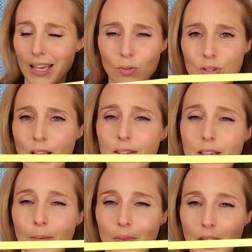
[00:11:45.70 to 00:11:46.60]
was on
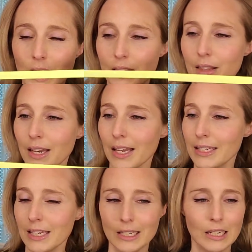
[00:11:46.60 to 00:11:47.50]
something that I
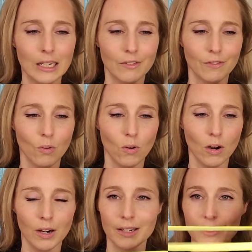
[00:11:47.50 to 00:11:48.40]
didn't need it
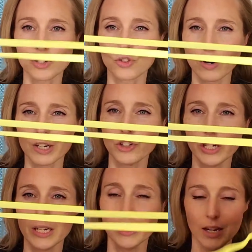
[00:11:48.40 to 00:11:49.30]
for, and it's
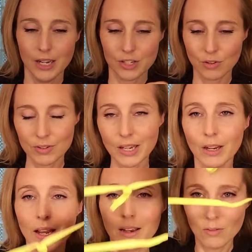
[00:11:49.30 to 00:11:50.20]
stretchy. So I was like,
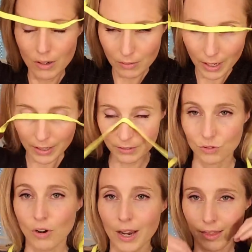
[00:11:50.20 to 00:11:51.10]
oh, why don't I
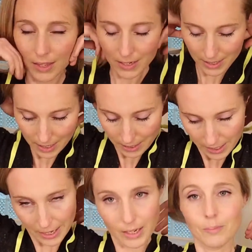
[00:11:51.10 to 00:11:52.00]
try this as a
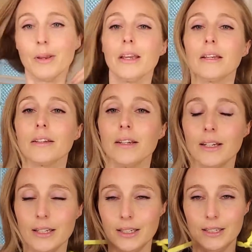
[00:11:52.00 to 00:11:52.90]
headband?
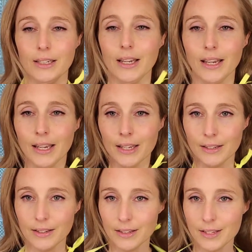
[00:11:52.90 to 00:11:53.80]

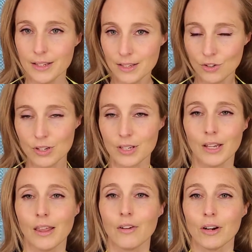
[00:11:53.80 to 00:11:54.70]
And this is just
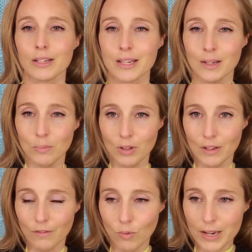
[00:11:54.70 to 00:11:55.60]
another example
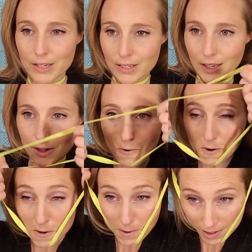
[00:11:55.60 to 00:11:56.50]
of ways that you
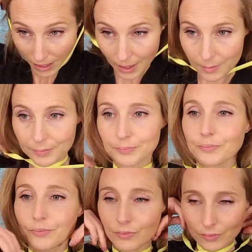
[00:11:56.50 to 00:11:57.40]
can
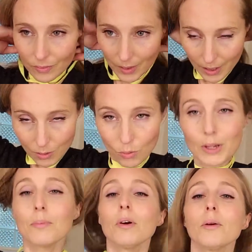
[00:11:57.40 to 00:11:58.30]

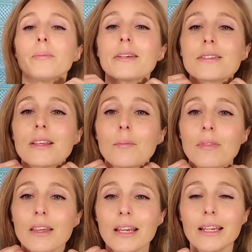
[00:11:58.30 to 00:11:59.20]
repurpose
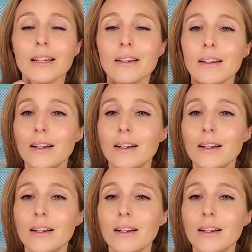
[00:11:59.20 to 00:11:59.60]
something.